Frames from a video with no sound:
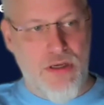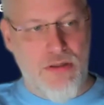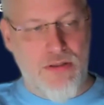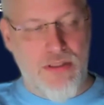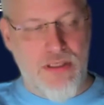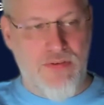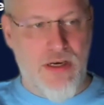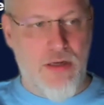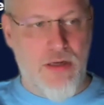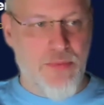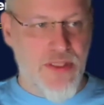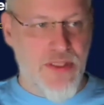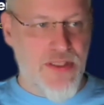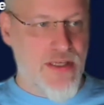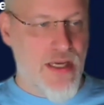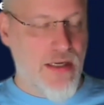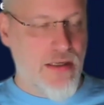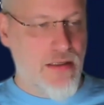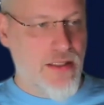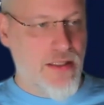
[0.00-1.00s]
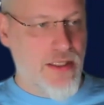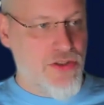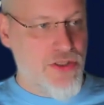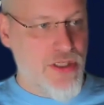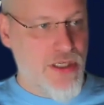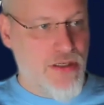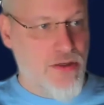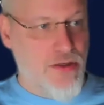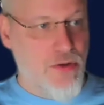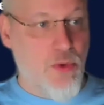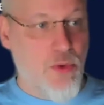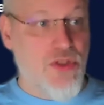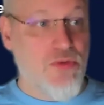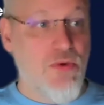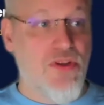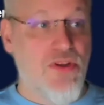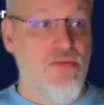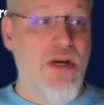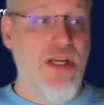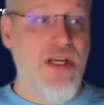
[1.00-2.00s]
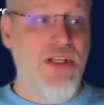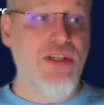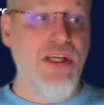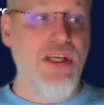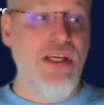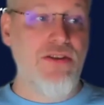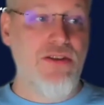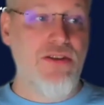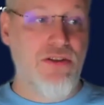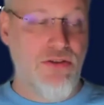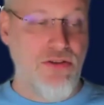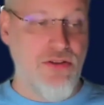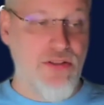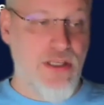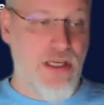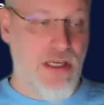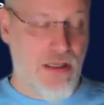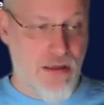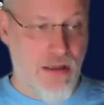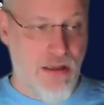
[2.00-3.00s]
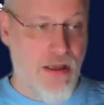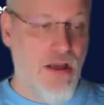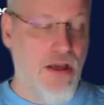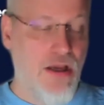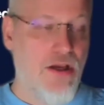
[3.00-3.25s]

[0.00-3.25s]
development cycle each year, which was much easier to sell